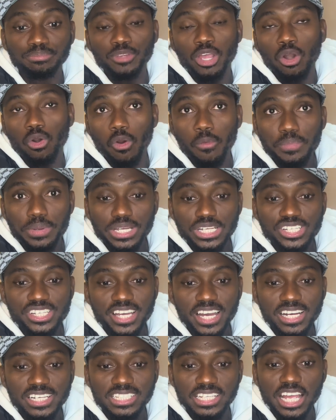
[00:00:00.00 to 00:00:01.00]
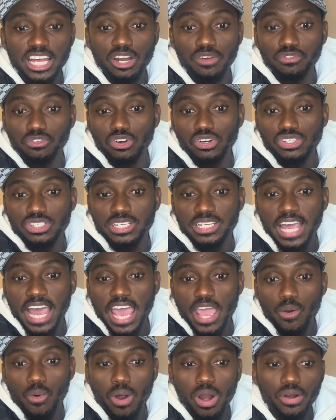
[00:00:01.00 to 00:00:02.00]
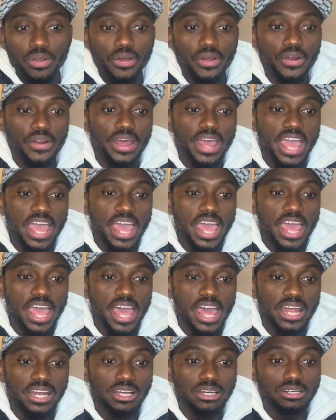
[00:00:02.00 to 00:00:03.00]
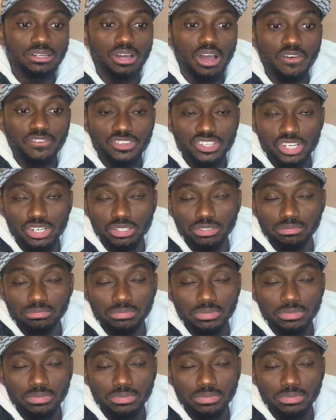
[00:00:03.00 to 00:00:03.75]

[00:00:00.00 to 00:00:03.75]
Robin Diaz, and of course Kai Walker and Gvardiol.